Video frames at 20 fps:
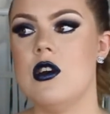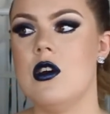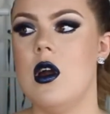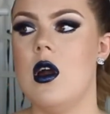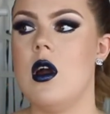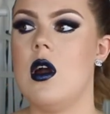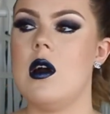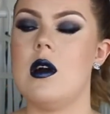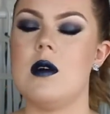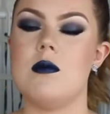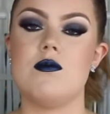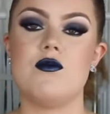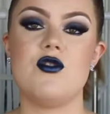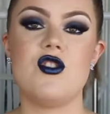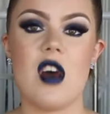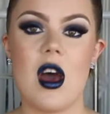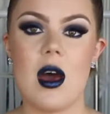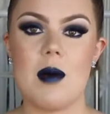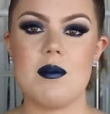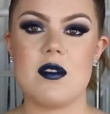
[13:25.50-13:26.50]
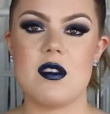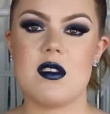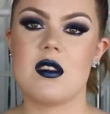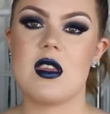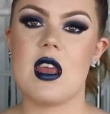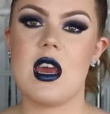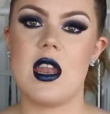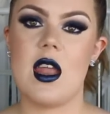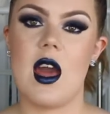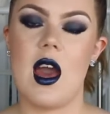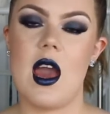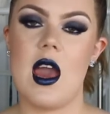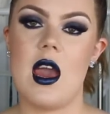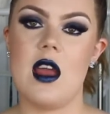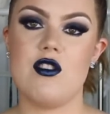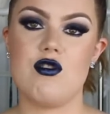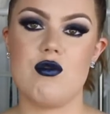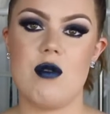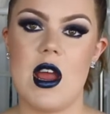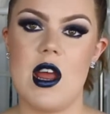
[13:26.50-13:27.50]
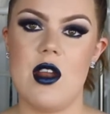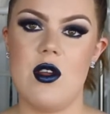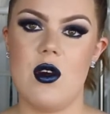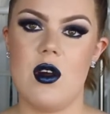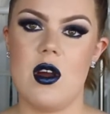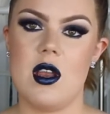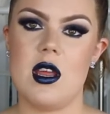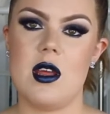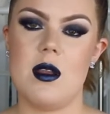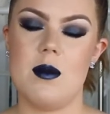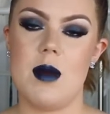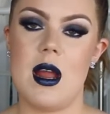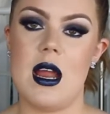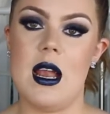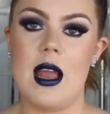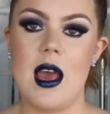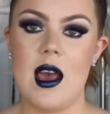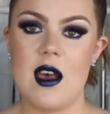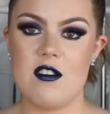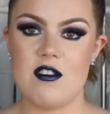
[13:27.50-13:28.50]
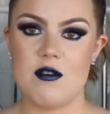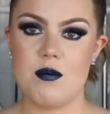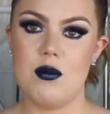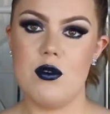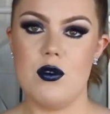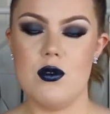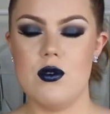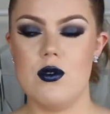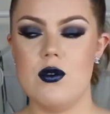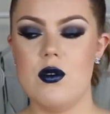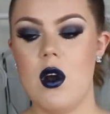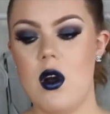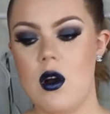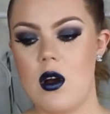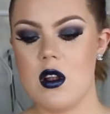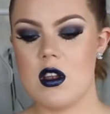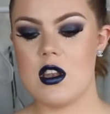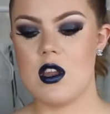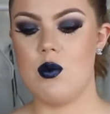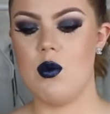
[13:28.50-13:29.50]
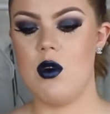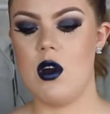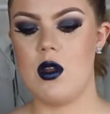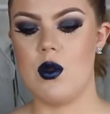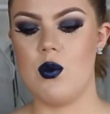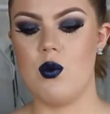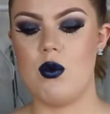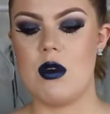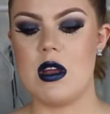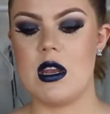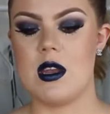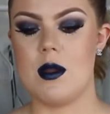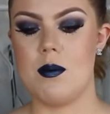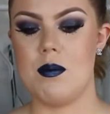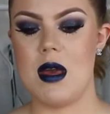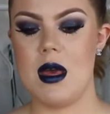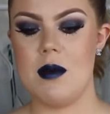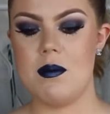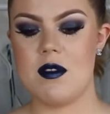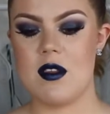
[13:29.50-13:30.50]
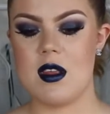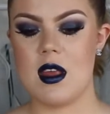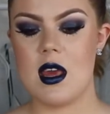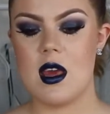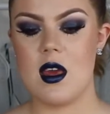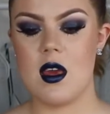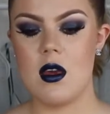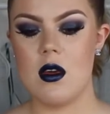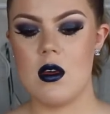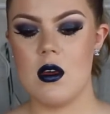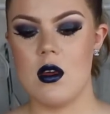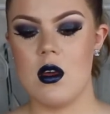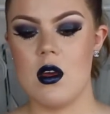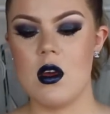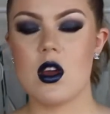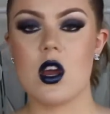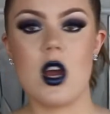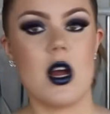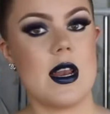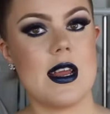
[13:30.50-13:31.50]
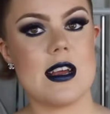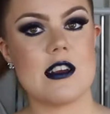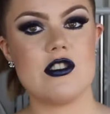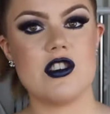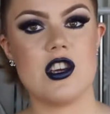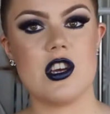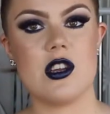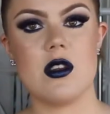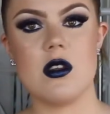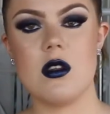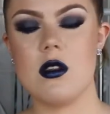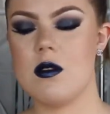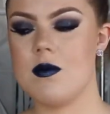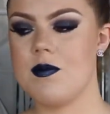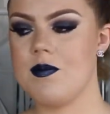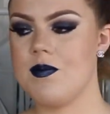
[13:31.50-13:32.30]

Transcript: tops that I tried on in my last Boohoo haul, the one with the Pepsi collection.